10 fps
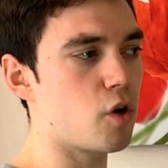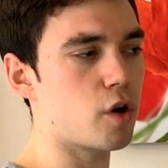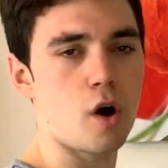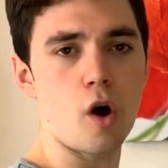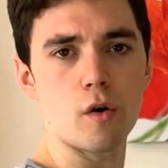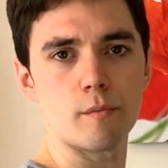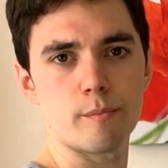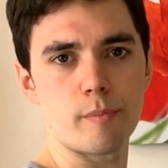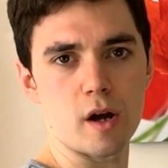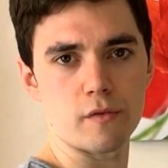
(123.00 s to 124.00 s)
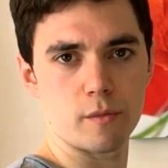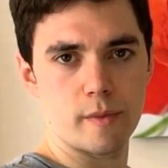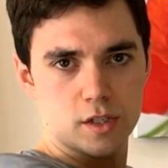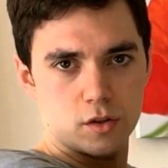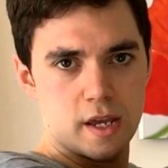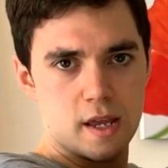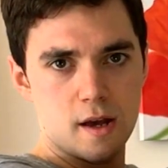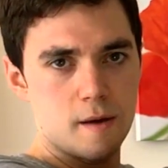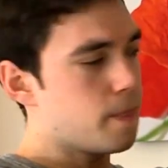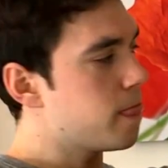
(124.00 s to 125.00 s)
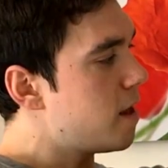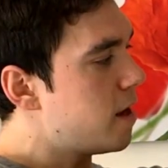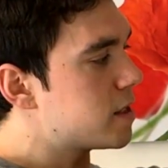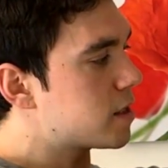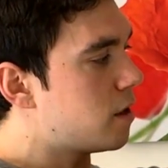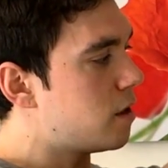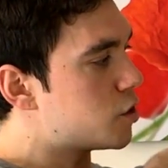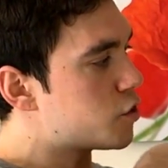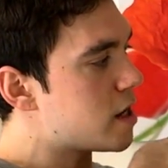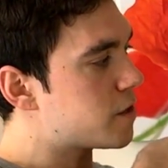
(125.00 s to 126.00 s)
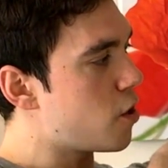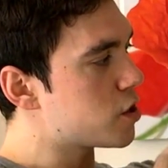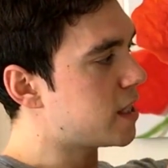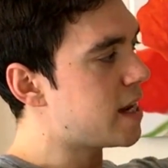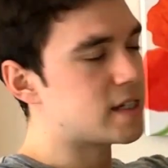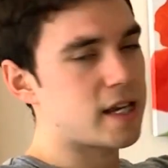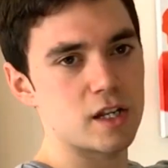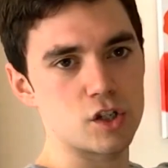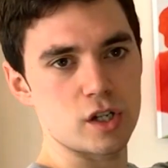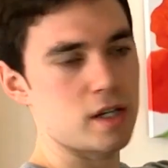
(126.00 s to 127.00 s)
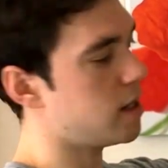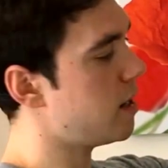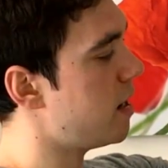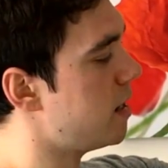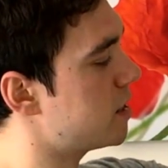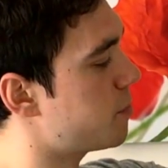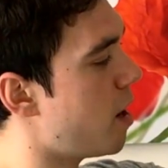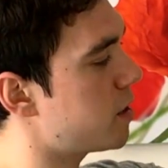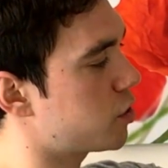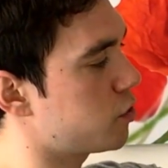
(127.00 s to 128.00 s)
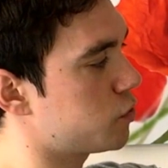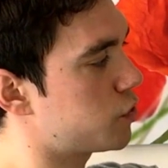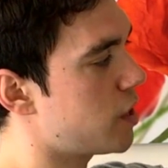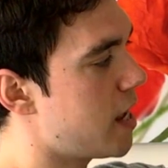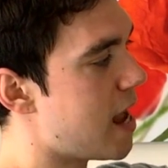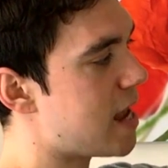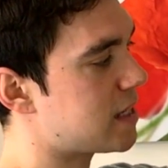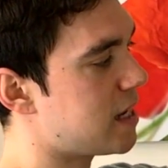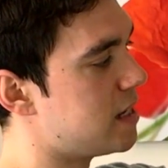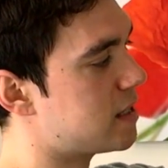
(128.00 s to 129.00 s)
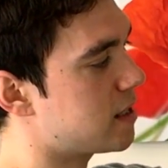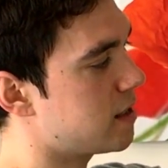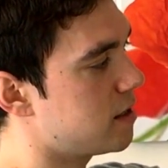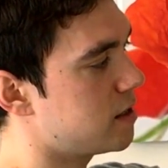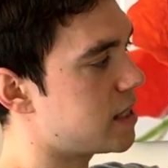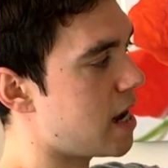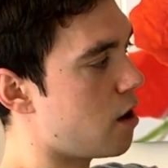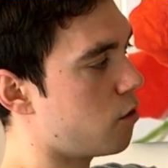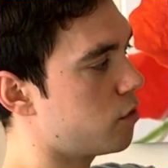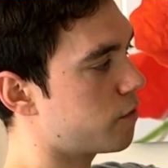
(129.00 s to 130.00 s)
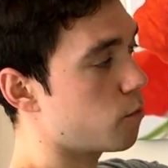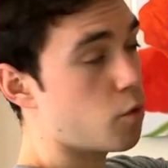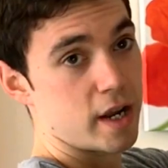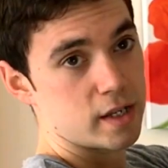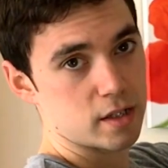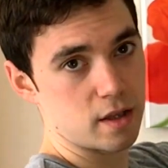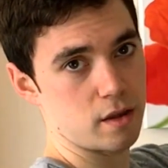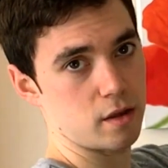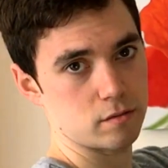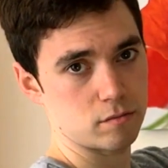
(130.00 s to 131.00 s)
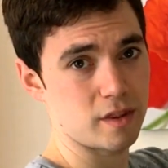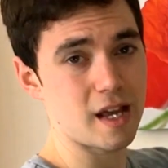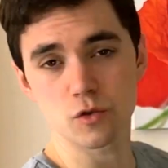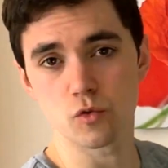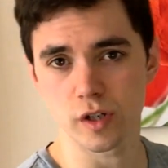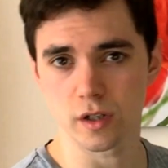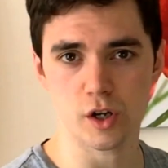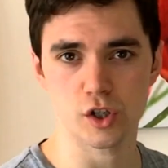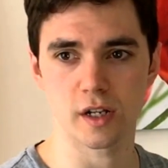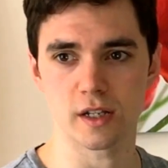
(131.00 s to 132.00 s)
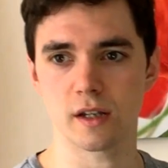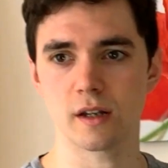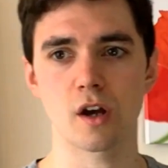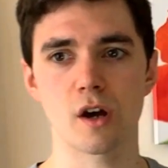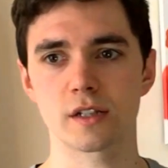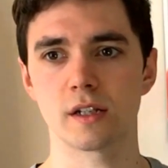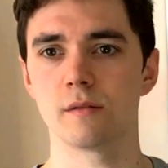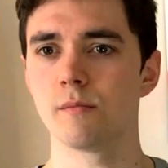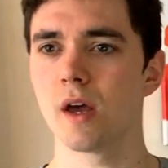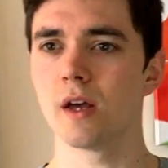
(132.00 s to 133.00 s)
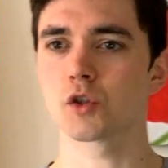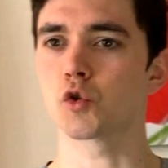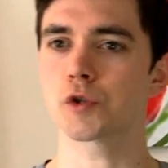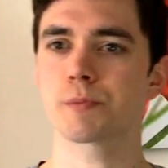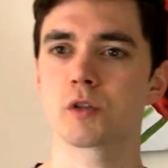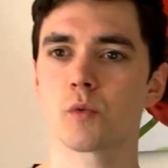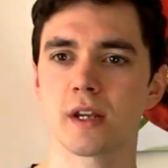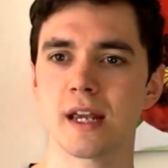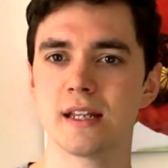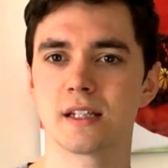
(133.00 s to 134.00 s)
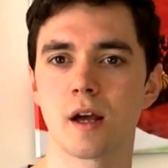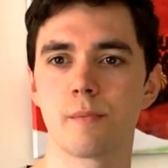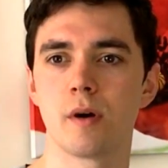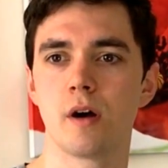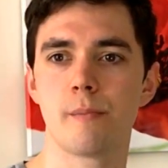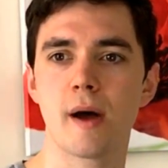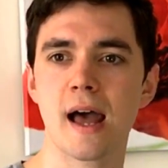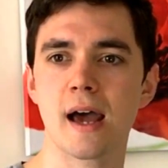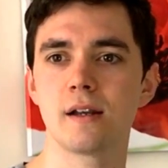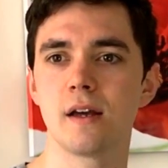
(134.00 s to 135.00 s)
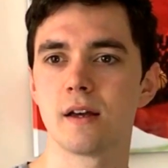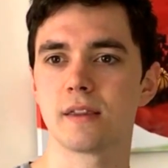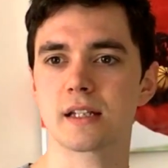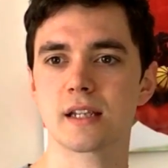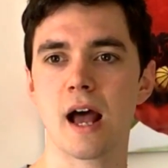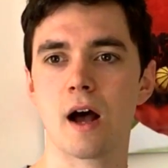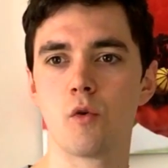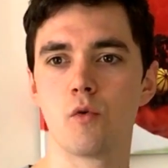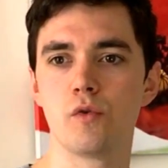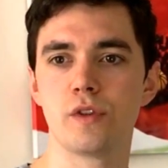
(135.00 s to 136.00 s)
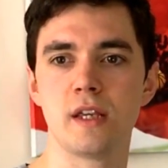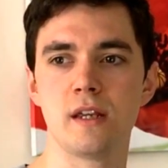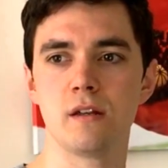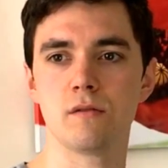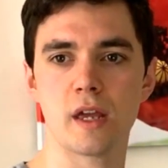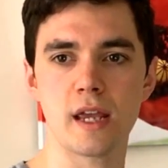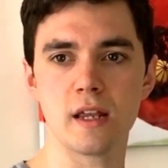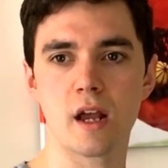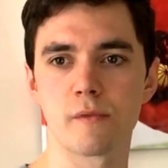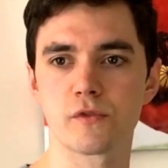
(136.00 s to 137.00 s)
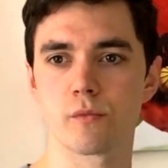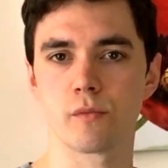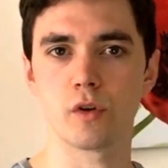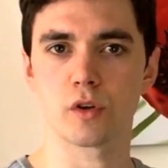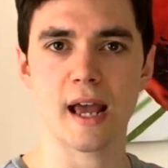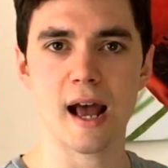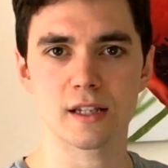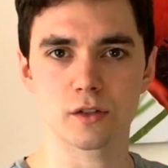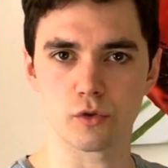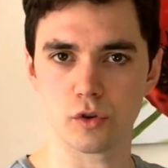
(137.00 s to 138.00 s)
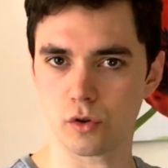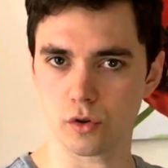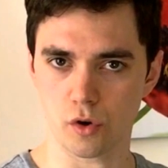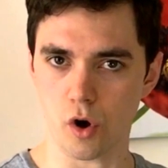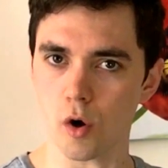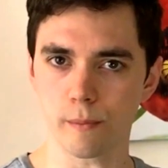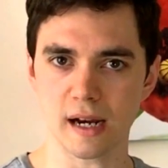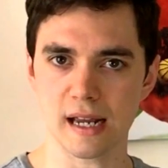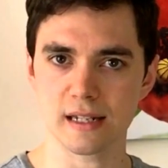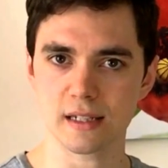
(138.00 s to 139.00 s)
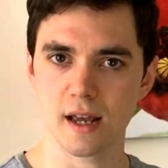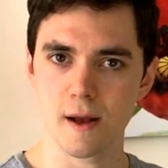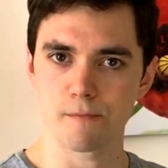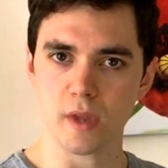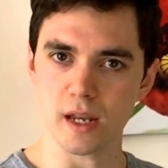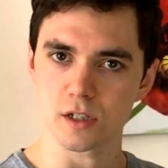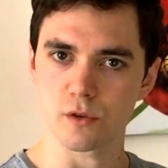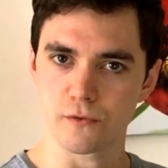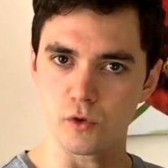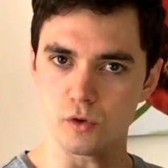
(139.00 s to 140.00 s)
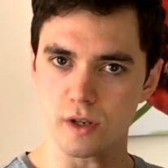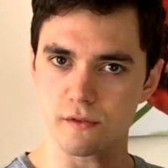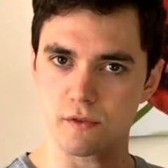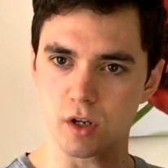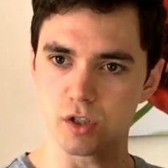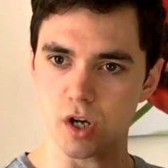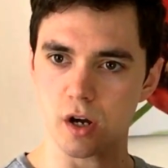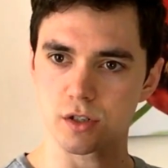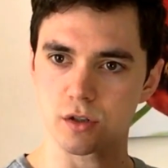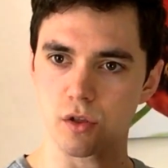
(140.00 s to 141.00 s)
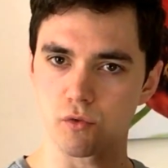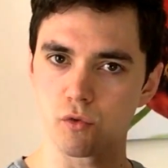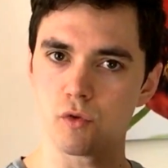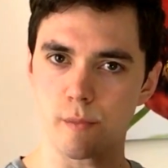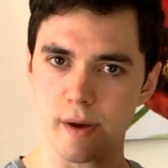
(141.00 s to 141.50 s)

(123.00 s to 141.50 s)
got a hot part of a metal here, it's going to transfer its kinetic energy in its particles as heat down from one end to the other. And that's all conduction is. It occurs in saucepans when you're heating up a pan. That's how the heat comes from your gas or your hot plate into the food. It conducts through the